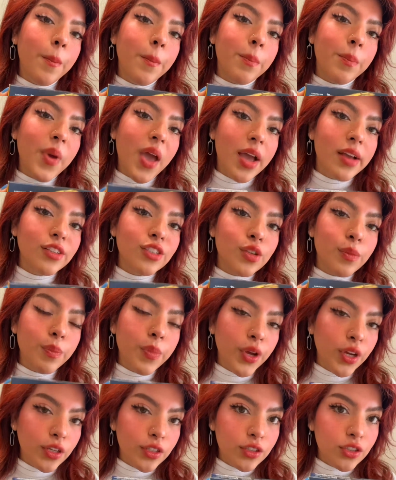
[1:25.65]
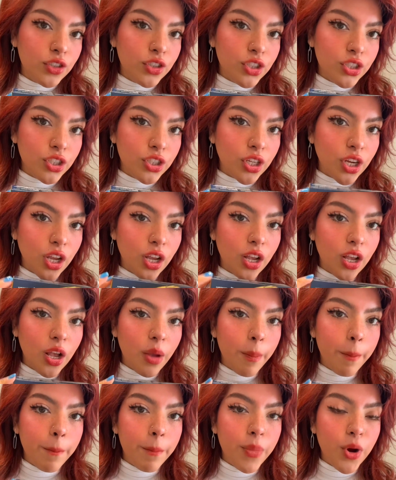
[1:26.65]
packs a punch
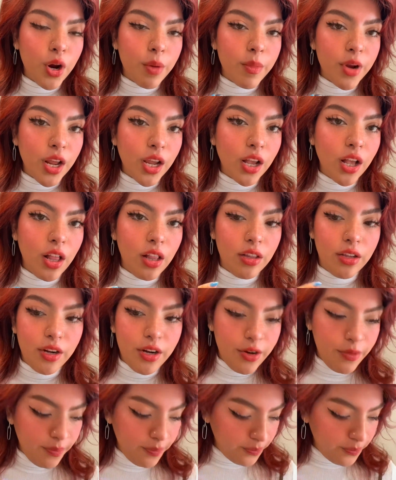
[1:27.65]
permanent color.